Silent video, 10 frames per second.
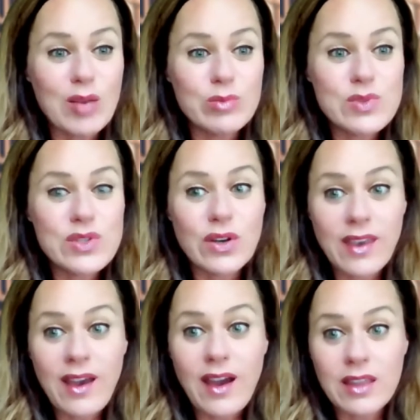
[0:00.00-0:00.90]
So
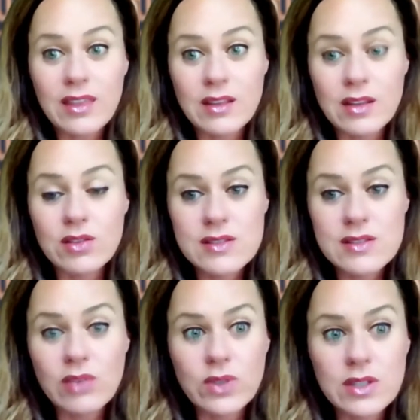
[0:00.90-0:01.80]
yeah, I think that there's
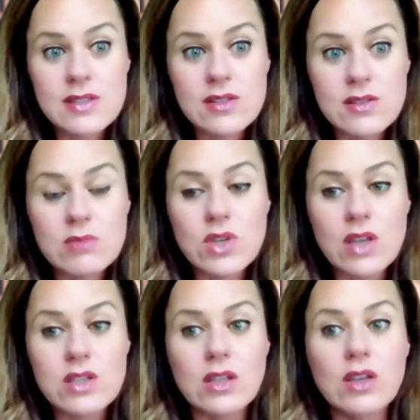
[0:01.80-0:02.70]
definitely still some
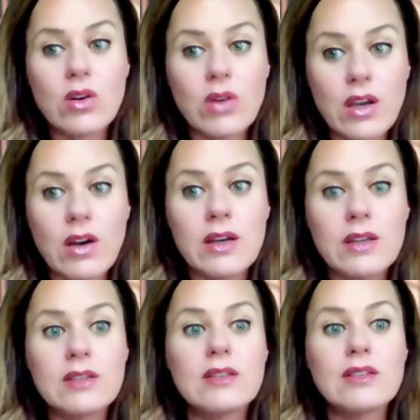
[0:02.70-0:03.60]
judging going
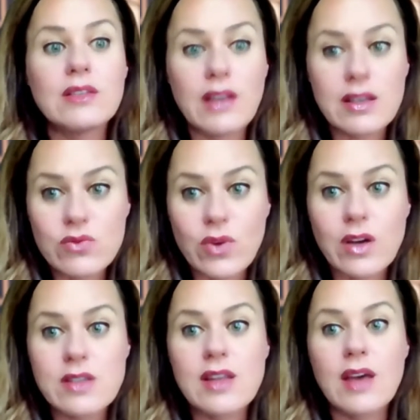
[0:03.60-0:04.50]
on as far
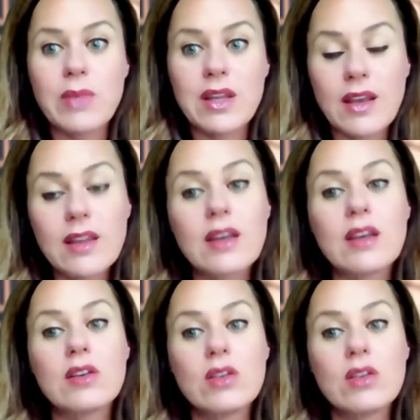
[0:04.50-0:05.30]
as that mentality.